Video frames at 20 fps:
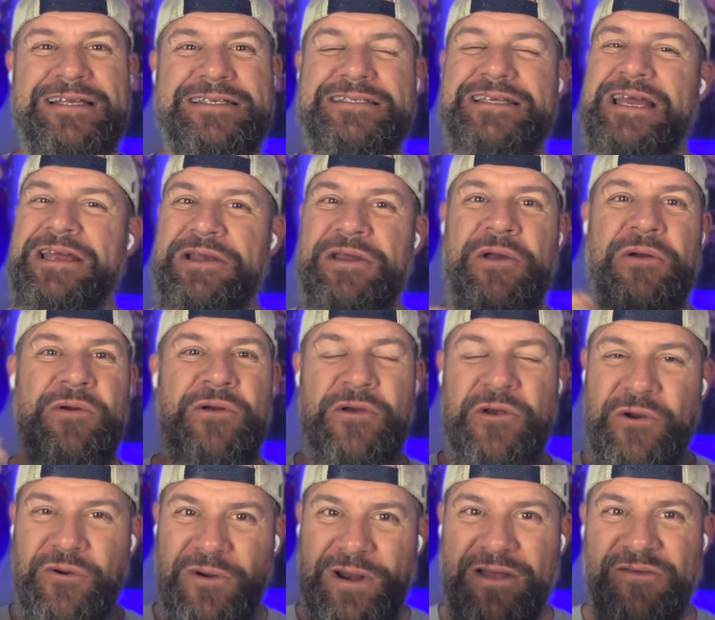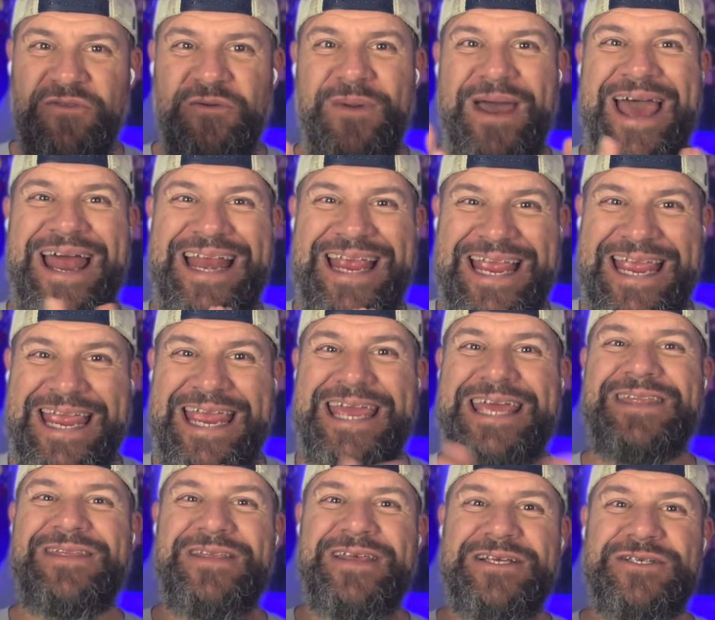It's like, no, right off the bat,
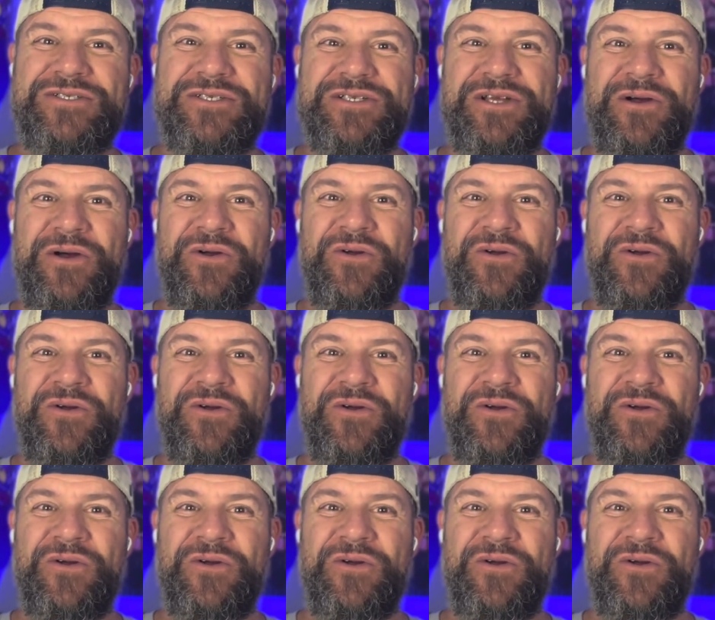in this,